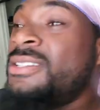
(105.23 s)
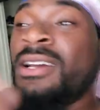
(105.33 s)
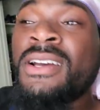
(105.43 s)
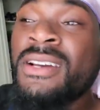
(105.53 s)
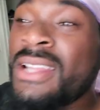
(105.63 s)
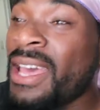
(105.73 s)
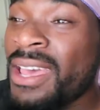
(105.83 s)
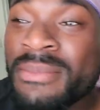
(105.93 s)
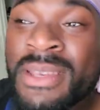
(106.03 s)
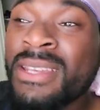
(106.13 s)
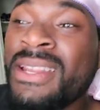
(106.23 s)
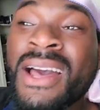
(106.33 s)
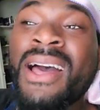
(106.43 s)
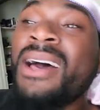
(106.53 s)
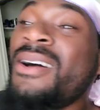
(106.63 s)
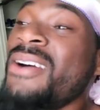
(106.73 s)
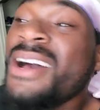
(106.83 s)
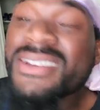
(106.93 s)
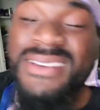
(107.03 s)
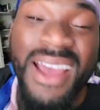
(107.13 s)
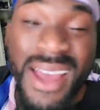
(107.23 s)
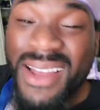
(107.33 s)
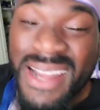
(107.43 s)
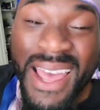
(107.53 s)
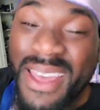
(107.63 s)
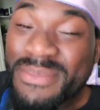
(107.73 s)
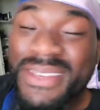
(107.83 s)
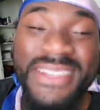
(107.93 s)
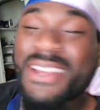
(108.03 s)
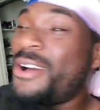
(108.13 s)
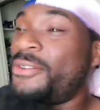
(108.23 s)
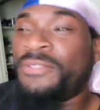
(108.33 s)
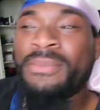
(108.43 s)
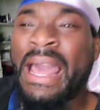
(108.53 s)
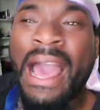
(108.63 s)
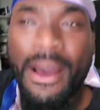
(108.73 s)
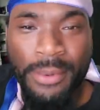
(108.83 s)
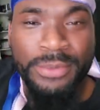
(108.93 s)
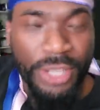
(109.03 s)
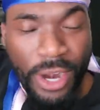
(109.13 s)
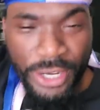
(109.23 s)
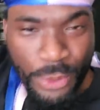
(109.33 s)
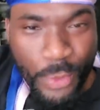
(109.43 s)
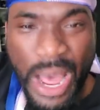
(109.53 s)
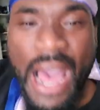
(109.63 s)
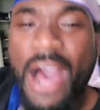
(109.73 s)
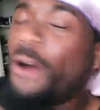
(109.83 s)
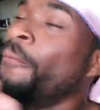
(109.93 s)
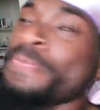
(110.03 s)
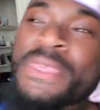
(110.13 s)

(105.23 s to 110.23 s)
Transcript: Girl, let me know. Girl, let me know. From the album Dark and Wild.